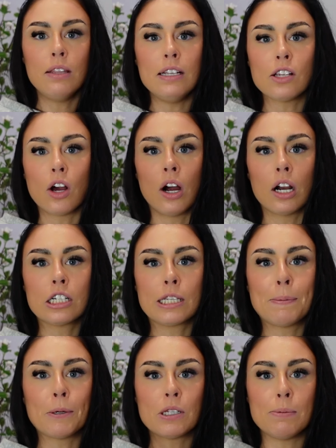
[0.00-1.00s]
These are
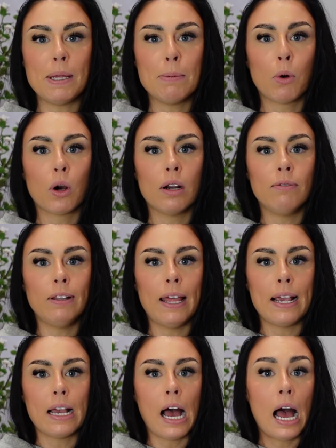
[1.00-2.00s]
supposed to be more of
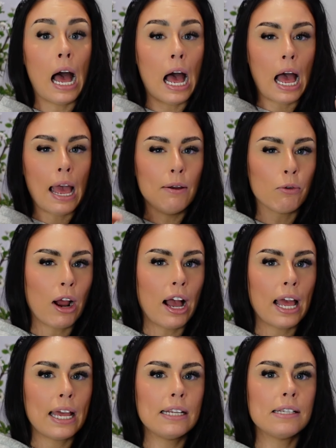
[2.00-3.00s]
like a high
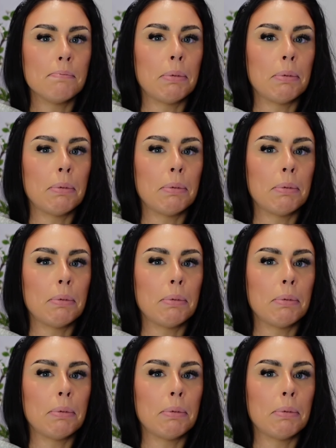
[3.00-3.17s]
rise,